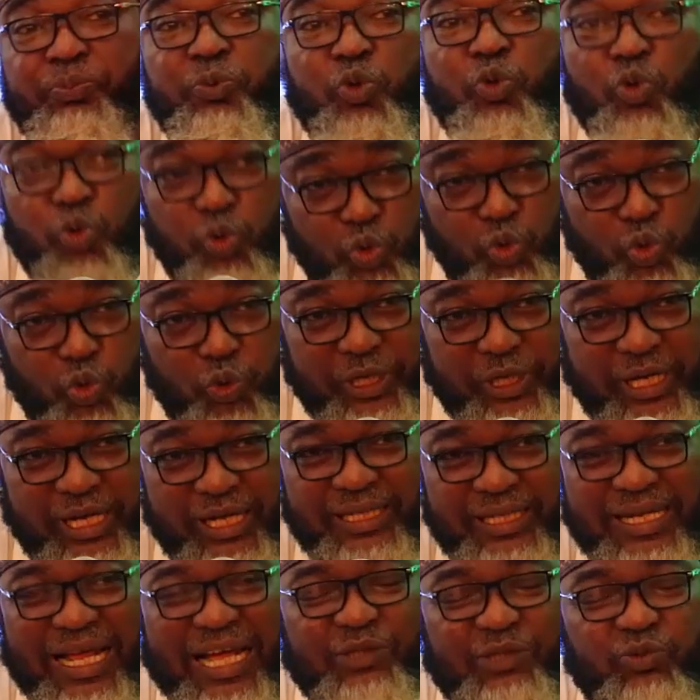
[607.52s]
good
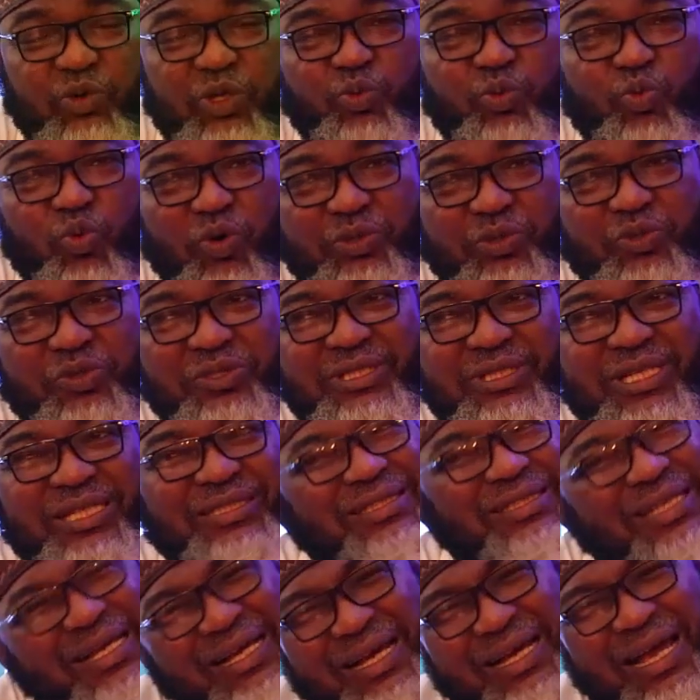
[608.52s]
looking. That's what you want to say.
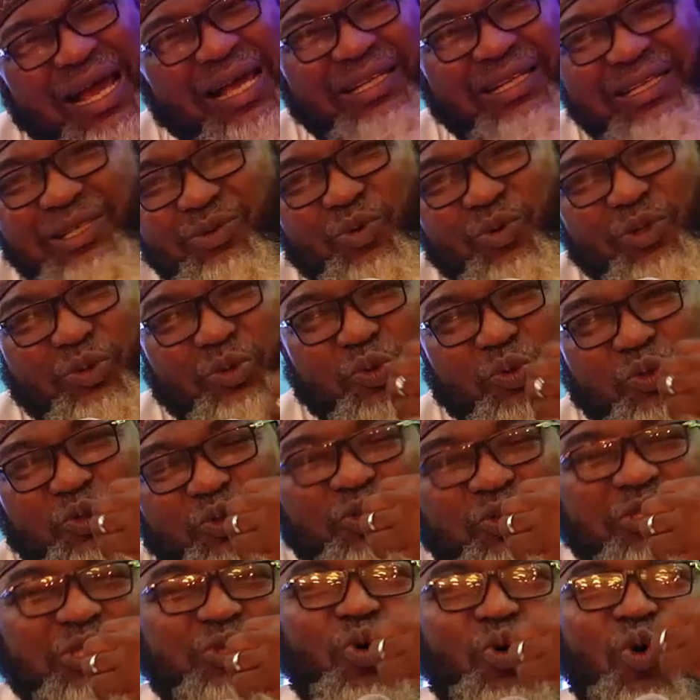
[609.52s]
Say, I didn't want to
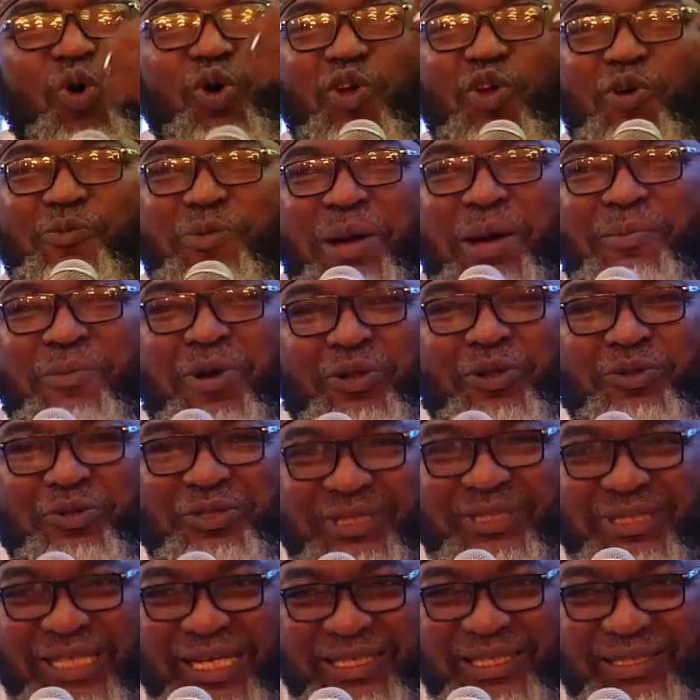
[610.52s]
use the whole of my mouth to
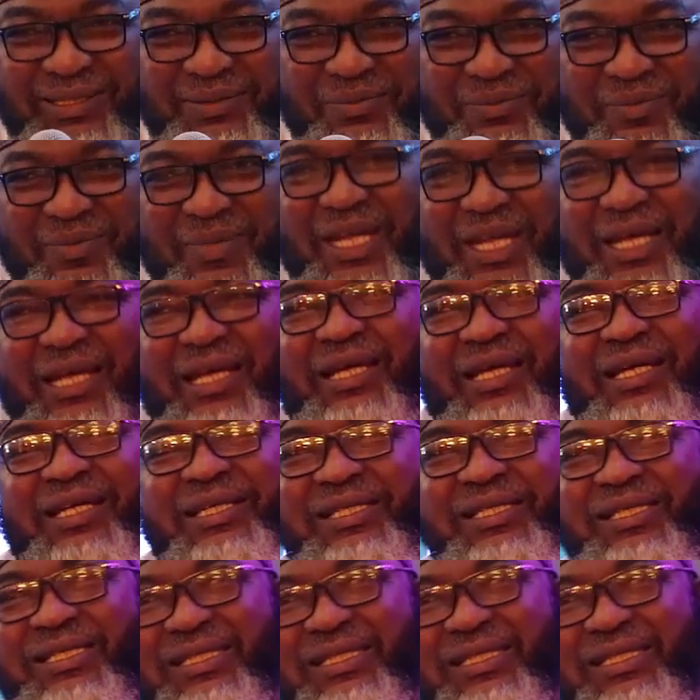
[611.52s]
say it. She